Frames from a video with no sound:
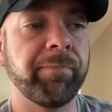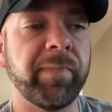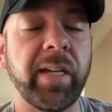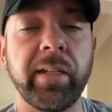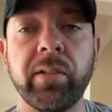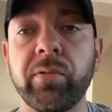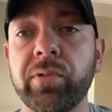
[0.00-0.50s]

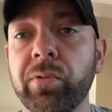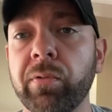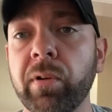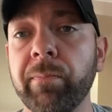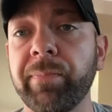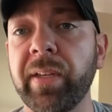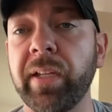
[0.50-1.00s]
thank you,
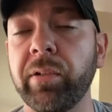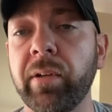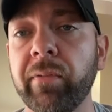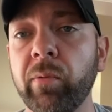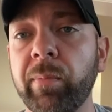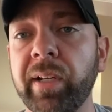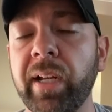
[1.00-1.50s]
Storm. Thank you,
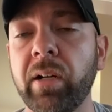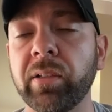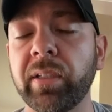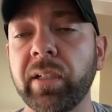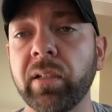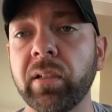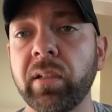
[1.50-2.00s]
everybody out
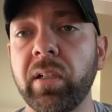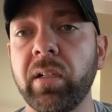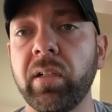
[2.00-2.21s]
there